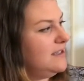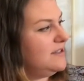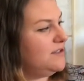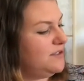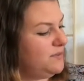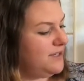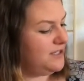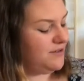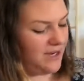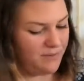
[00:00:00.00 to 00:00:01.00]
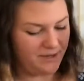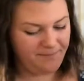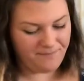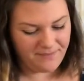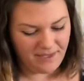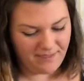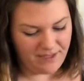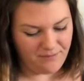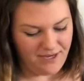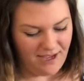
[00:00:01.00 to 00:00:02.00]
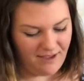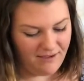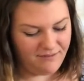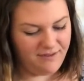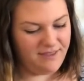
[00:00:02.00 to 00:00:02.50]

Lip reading: So this one is a great one. Then we have